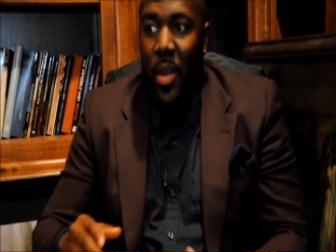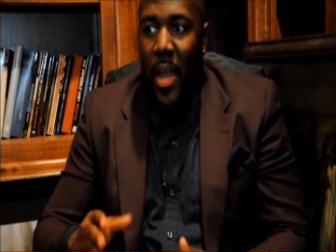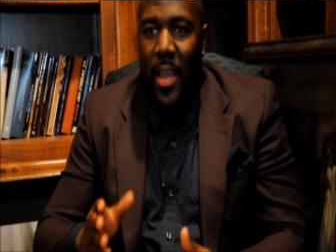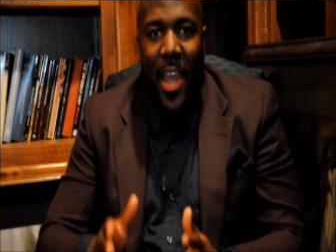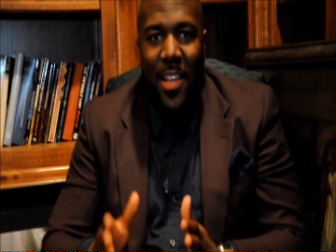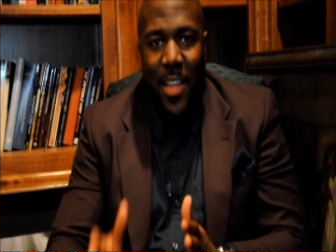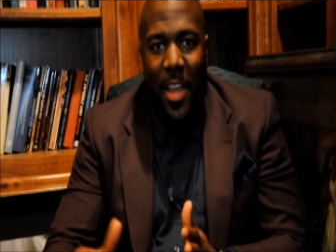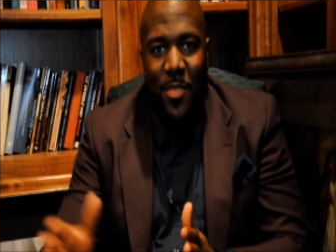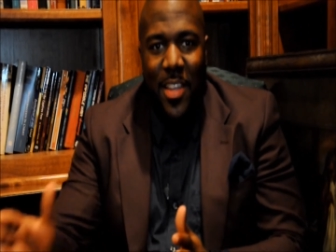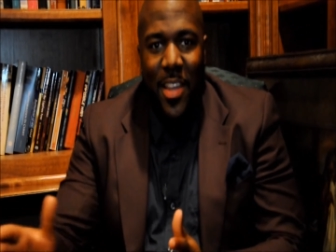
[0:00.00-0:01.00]
Like, it has to
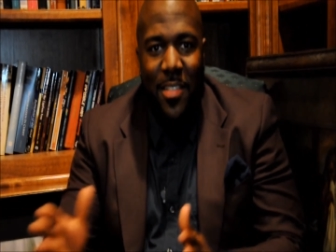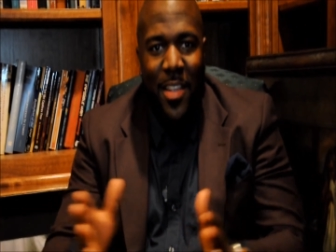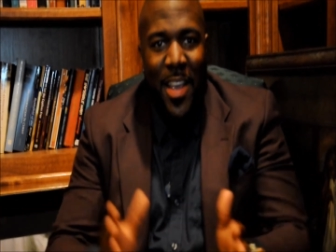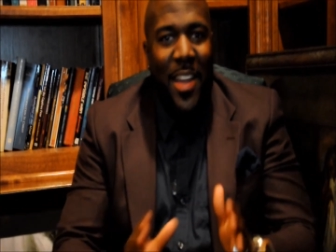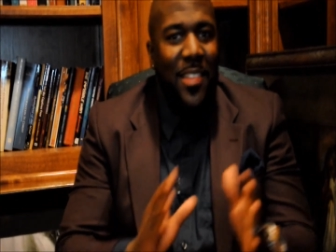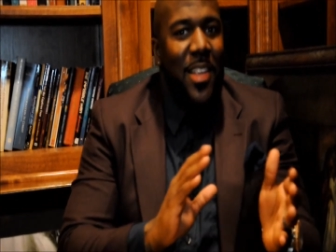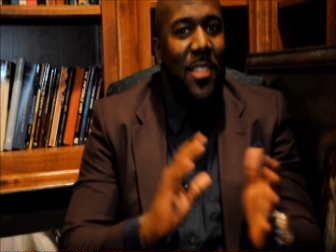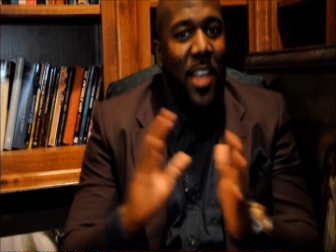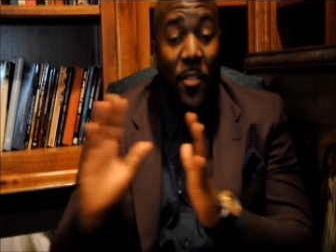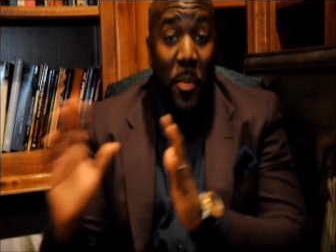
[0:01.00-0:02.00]
have skits, and the
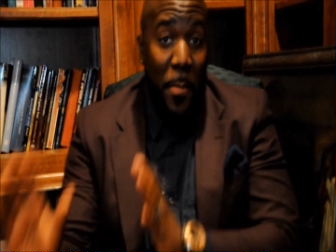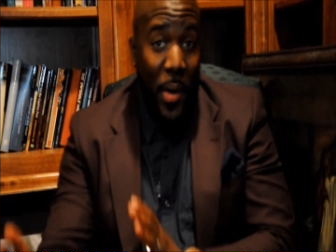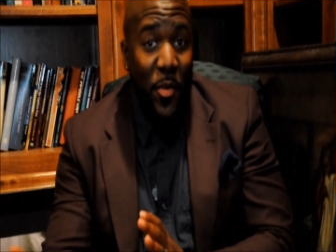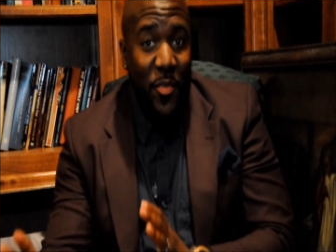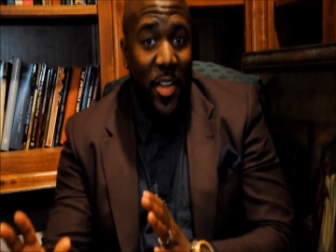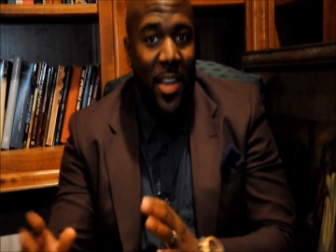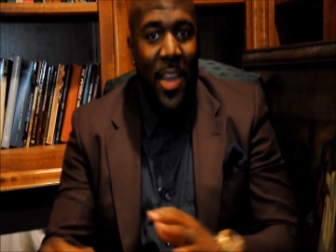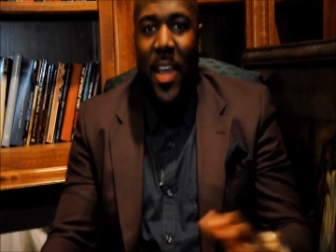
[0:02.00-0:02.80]
skits have to be perfect,